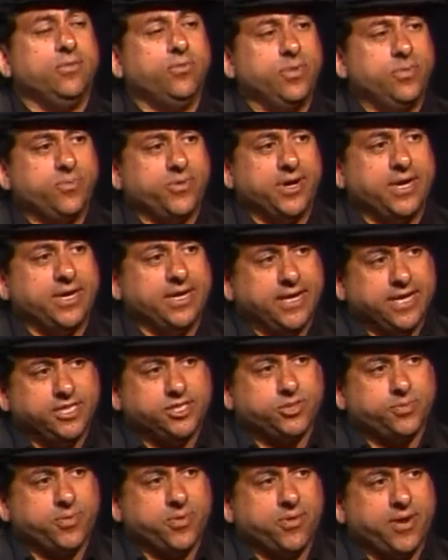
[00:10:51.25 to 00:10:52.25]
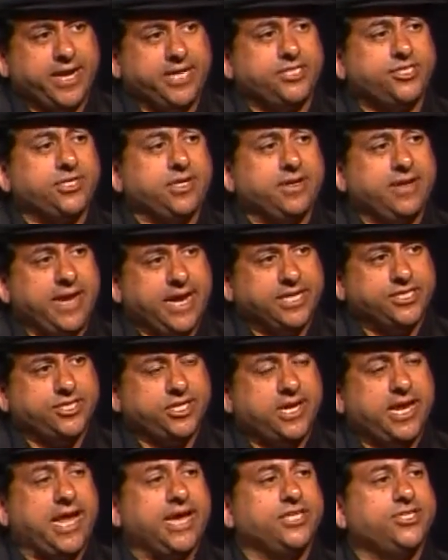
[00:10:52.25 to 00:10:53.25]
We bring inspiration,
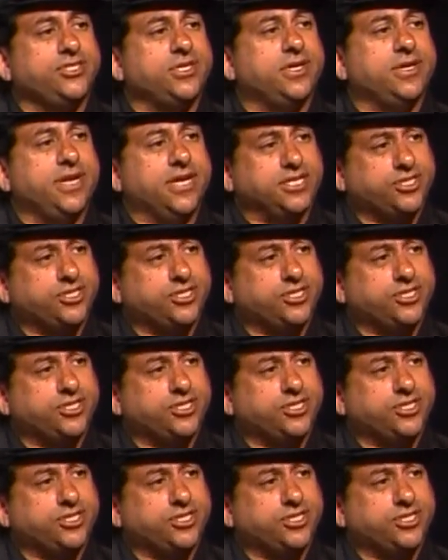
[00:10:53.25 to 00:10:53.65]
education,